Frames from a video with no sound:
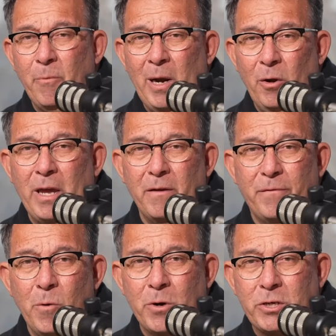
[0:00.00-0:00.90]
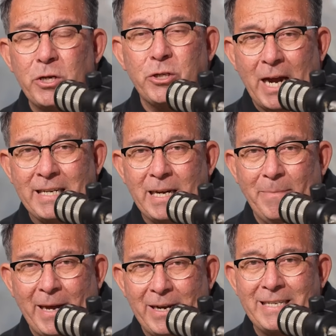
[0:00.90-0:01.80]
we're looking forward to chatting
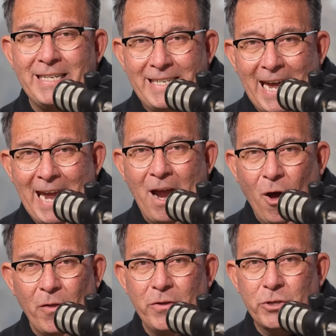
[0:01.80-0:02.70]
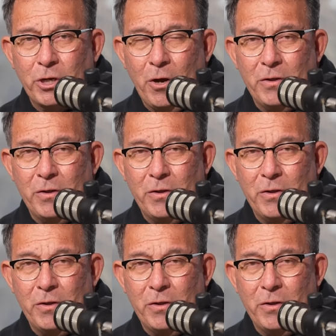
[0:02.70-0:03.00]
about it today on the show.